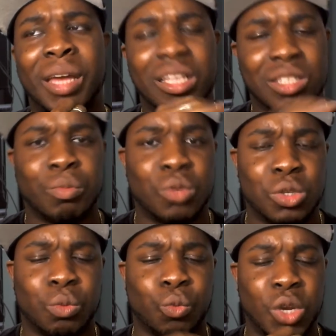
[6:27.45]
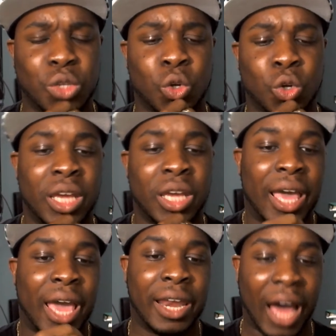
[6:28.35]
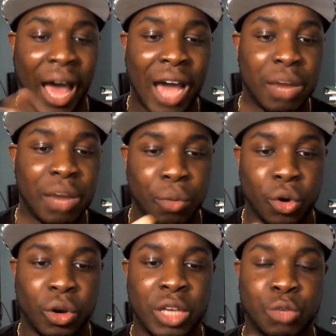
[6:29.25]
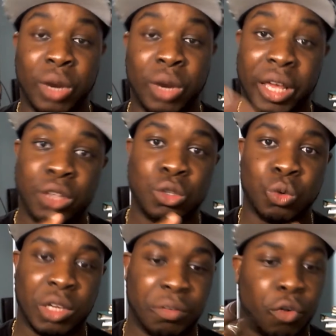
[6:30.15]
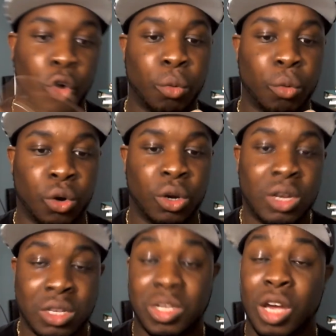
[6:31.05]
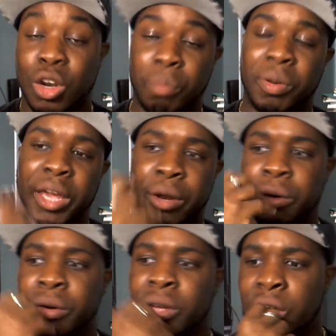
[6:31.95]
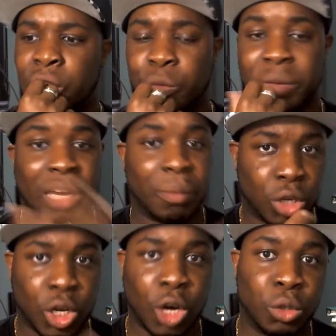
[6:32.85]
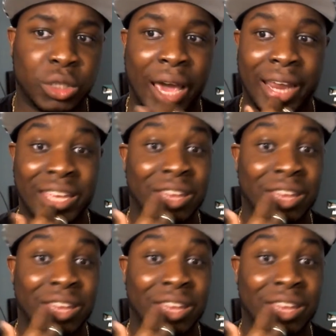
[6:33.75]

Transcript: I did some research, and Hamburger is related to a former soccer player who became a coach at